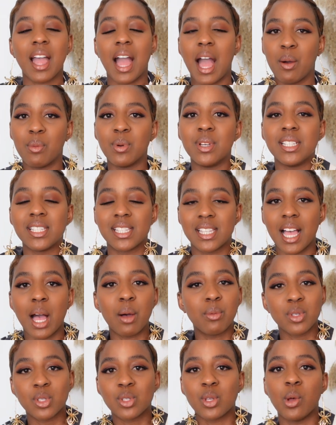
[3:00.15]
I was
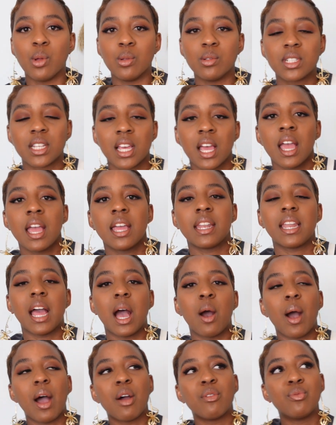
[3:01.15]
sold.
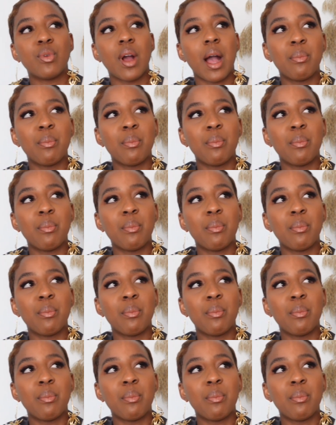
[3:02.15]
Now,